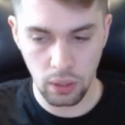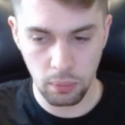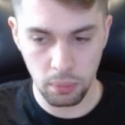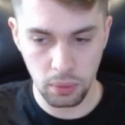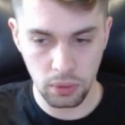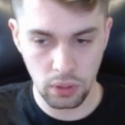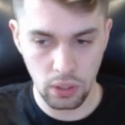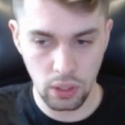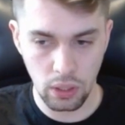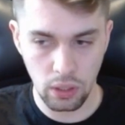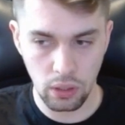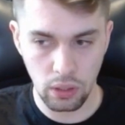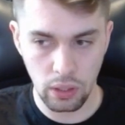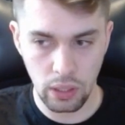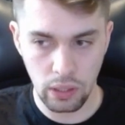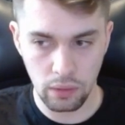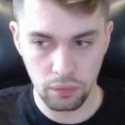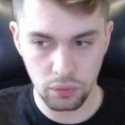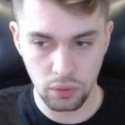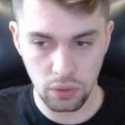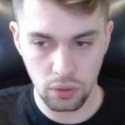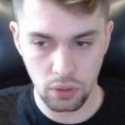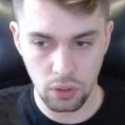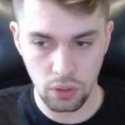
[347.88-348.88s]

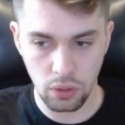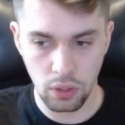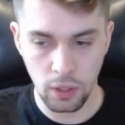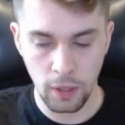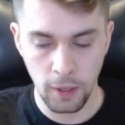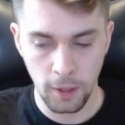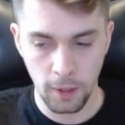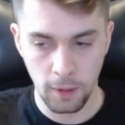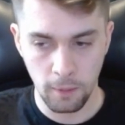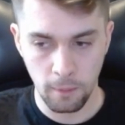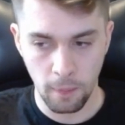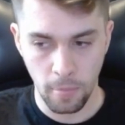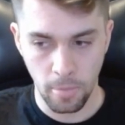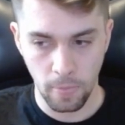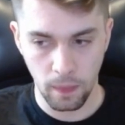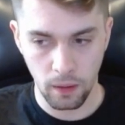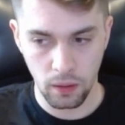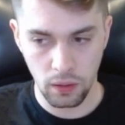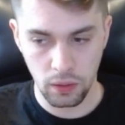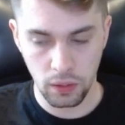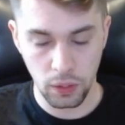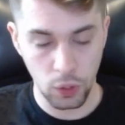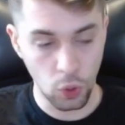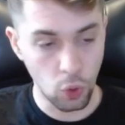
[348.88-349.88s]
after
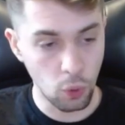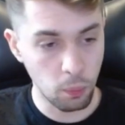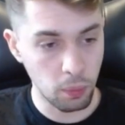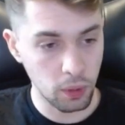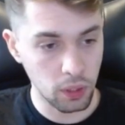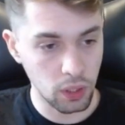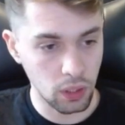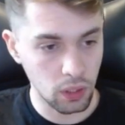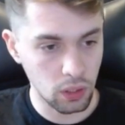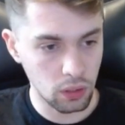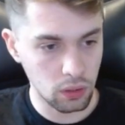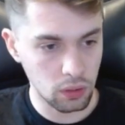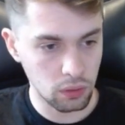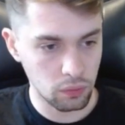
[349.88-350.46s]
the opening.